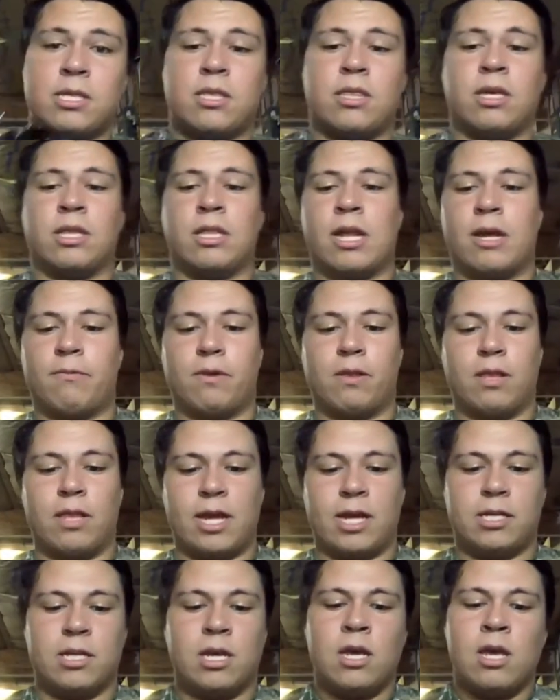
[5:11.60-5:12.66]
the thing that I really
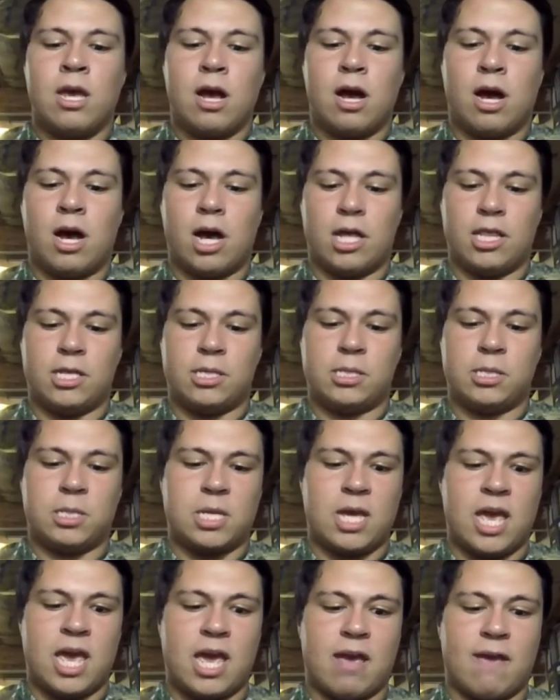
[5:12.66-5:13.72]
liked. This is
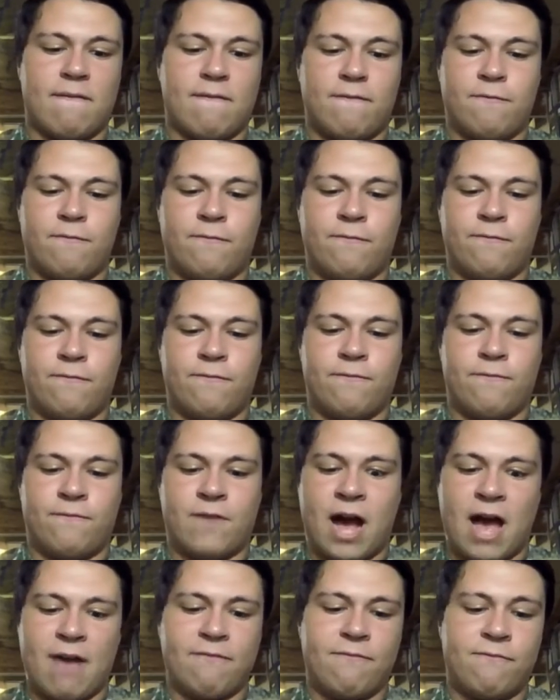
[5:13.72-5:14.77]
a
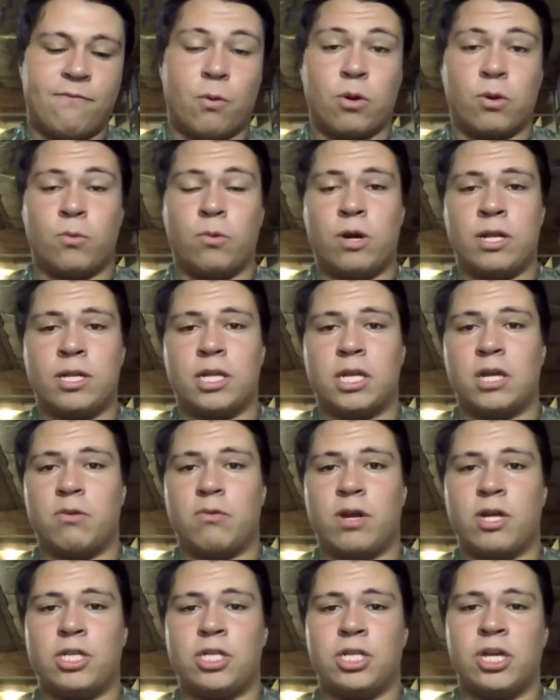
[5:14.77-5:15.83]
5:4:1 gear
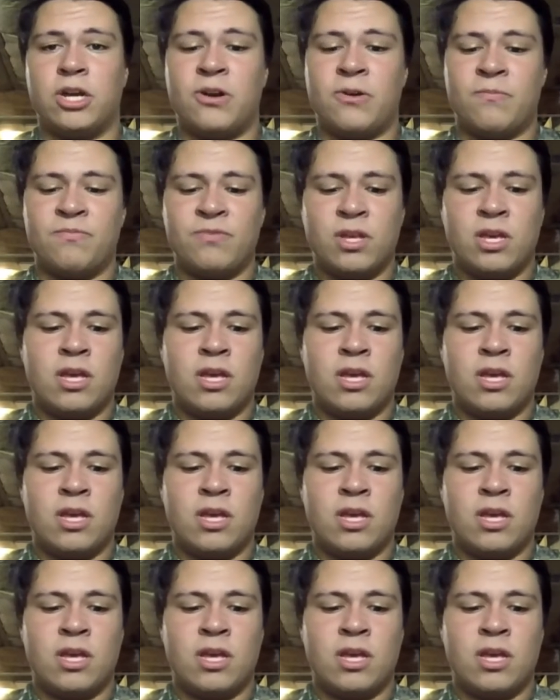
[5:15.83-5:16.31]
ratio.